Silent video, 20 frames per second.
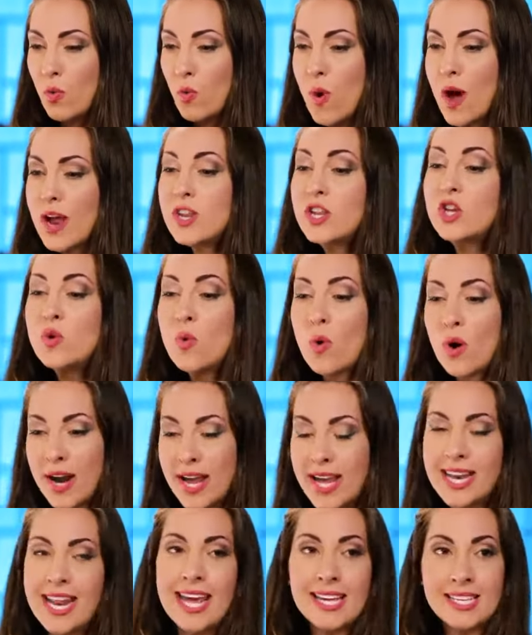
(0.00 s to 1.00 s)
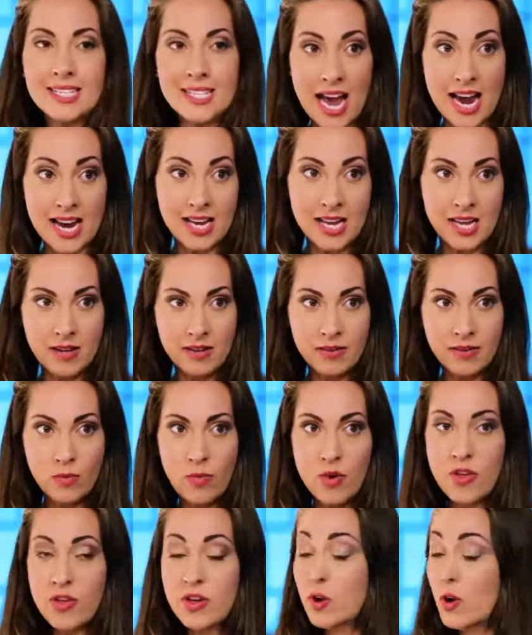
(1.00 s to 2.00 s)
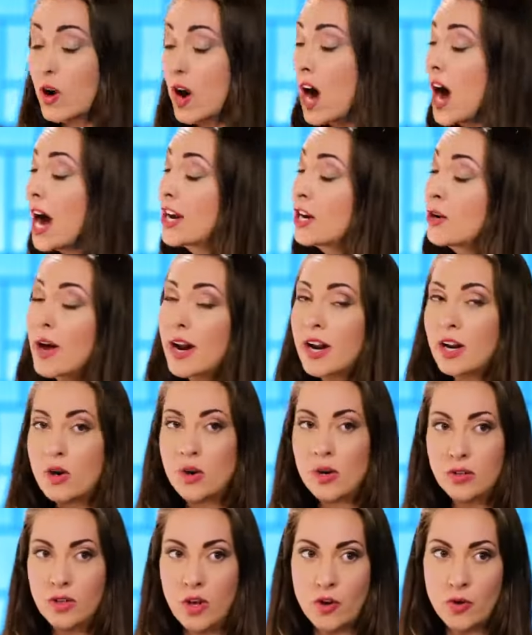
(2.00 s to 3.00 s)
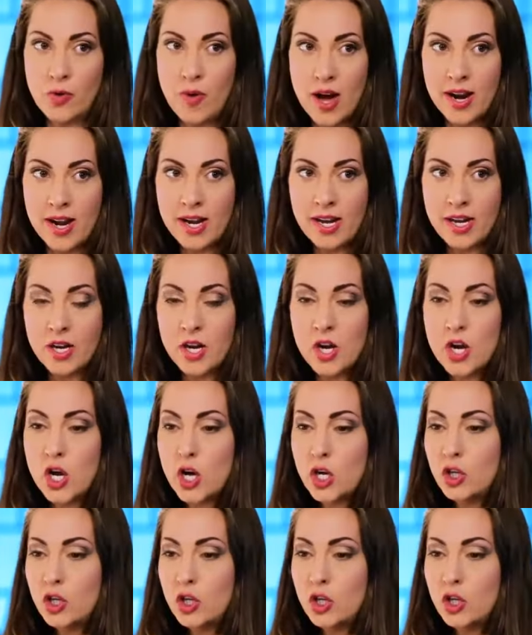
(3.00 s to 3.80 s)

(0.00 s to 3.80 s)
when you are in anxiety, whether you're a high neurotic or a low neurotic,